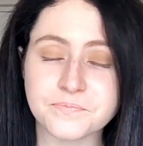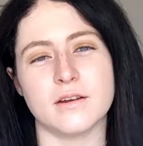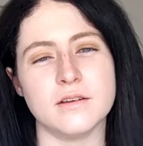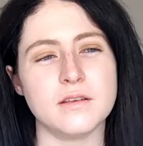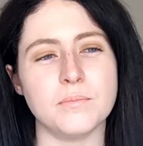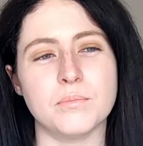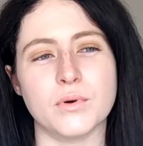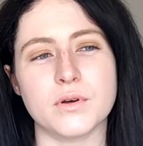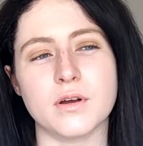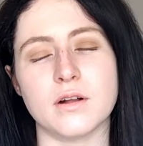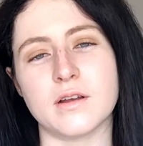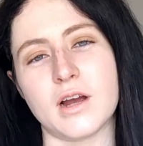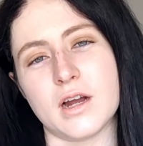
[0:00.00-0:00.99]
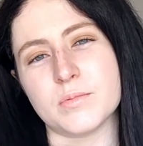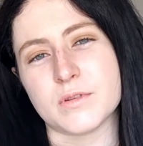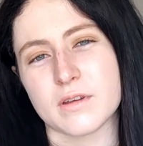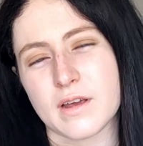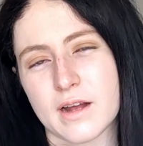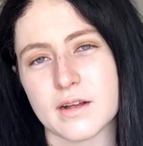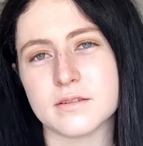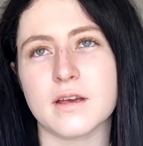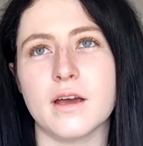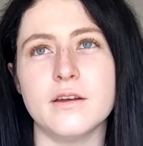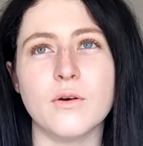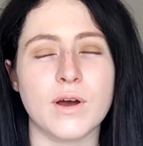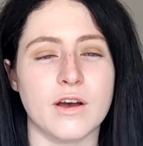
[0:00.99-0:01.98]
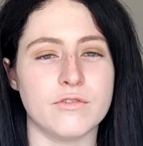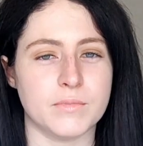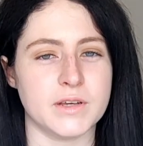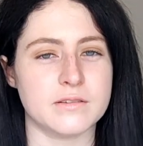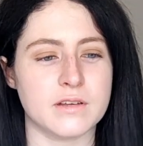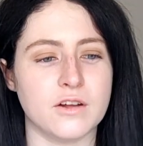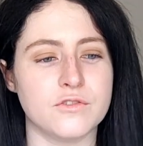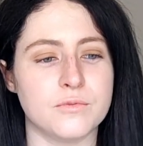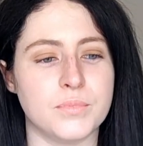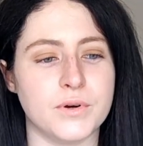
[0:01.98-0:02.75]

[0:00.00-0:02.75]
There is a book called Carbs and Cals. I don't have it myself,